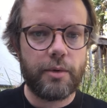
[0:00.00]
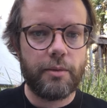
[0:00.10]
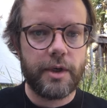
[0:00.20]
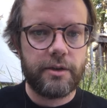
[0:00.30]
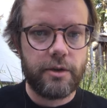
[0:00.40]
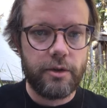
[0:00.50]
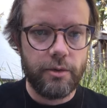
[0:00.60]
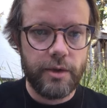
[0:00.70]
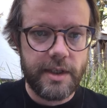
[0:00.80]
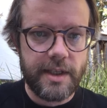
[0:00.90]
want to
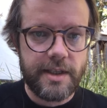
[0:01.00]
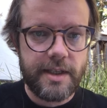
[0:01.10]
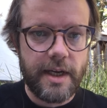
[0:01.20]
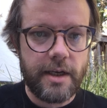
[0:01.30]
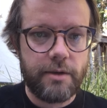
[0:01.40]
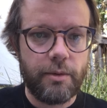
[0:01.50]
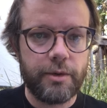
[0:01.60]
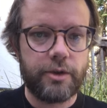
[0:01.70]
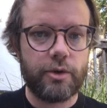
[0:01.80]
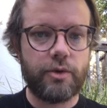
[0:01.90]
do is instead we
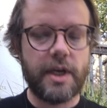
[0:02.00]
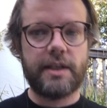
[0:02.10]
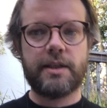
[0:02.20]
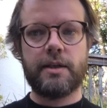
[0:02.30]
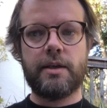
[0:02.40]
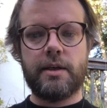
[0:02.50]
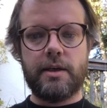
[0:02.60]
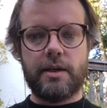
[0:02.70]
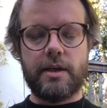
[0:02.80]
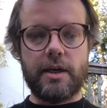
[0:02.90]
want to create
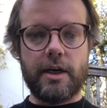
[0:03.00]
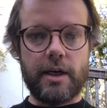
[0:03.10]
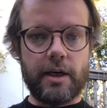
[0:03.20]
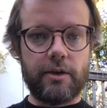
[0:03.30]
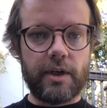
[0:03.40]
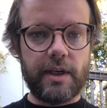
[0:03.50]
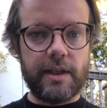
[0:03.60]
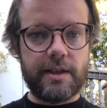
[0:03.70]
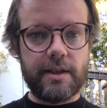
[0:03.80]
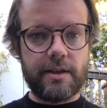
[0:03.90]
not an
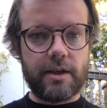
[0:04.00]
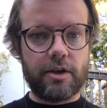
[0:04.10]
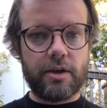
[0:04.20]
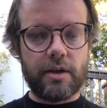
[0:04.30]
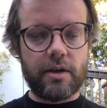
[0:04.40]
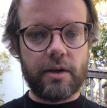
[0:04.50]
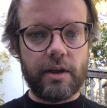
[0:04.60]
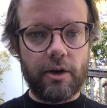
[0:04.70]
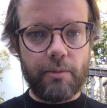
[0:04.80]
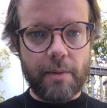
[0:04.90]
instance
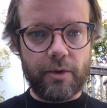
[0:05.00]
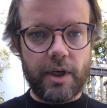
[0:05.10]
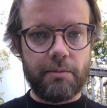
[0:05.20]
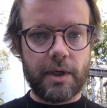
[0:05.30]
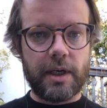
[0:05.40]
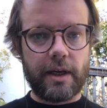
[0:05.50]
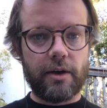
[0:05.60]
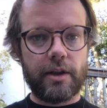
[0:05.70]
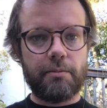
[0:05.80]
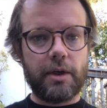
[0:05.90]
in our memory, but like
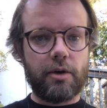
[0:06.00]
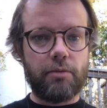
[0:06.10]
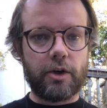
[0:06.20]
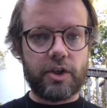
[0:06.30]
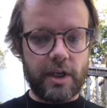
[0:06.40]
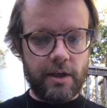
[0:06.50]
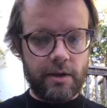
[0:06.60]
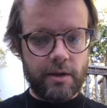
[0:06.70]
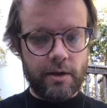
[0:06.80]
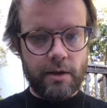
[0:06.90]
on the Bitcoin blockchain.
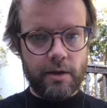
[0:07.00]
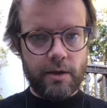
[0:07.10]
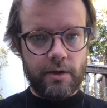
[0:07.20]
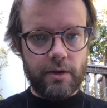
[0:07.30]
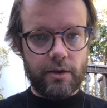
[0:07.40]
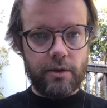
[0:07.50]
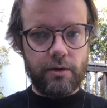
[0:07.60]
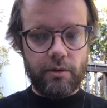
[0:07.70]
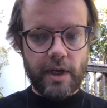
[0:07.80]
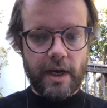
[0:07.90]
So to
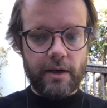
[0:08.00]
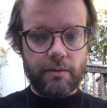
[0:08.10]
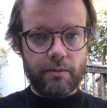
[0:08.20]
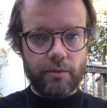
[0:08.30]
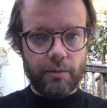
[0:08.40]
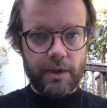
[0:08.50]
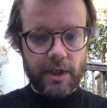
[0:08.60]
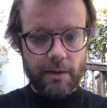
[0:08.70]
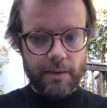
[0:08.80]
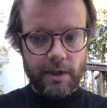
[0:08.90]
do that, what we
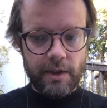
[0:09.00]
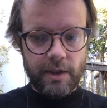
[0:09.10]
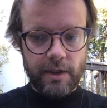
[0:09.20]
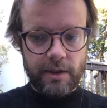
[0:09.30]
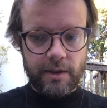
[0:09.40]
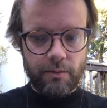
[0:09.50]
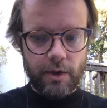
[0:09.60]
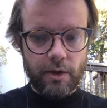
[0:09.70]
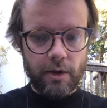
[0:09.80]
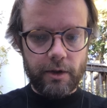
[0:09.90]
type in is we
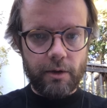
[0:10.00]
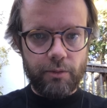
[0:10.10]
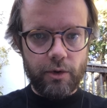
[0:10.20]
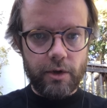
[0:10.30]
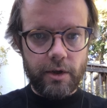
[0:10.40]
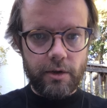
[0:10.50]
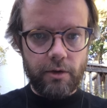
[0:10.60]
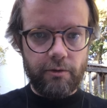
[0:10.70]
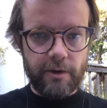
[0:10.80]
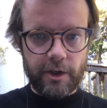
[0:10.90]
call the computer
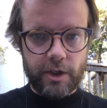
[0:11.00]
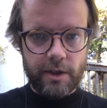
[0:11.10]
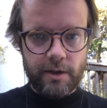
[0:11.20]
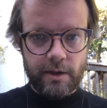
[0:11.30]
new function,